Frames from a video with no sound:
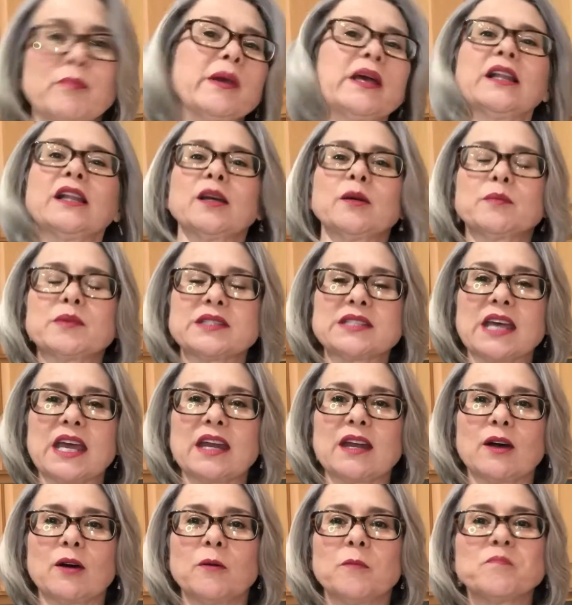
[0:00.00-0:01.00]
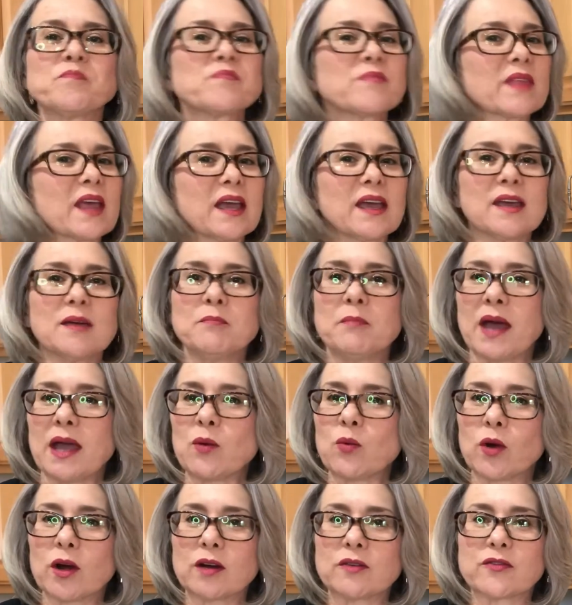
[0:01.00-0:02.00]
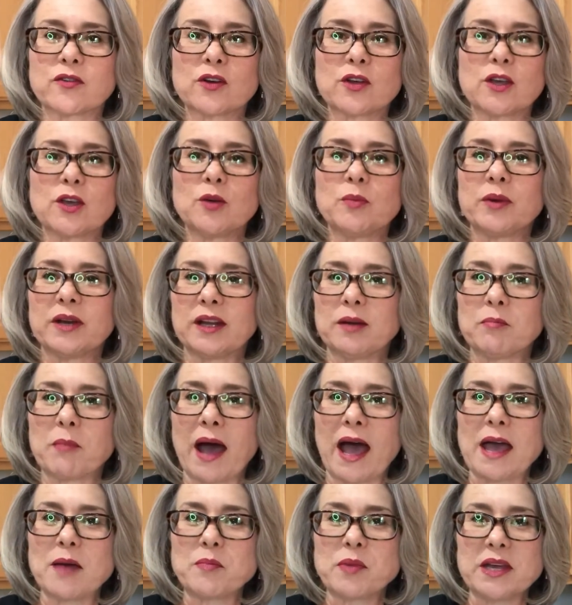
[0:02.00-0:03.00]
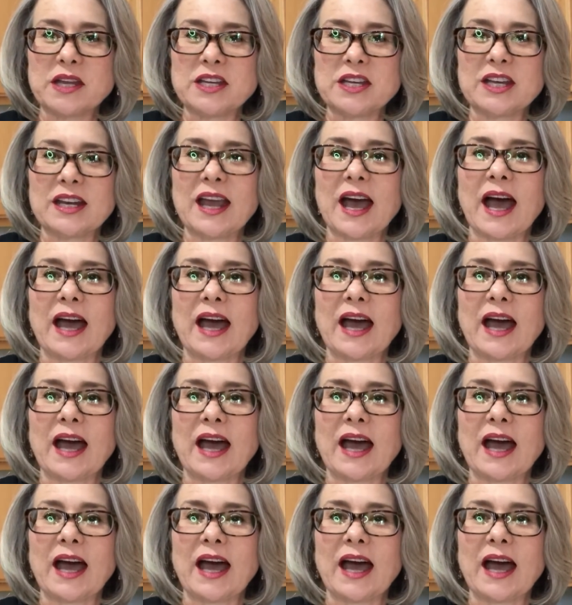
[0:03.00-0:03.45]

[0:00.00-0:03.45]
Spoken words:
peeling potato. it may work for you, but in my opinion,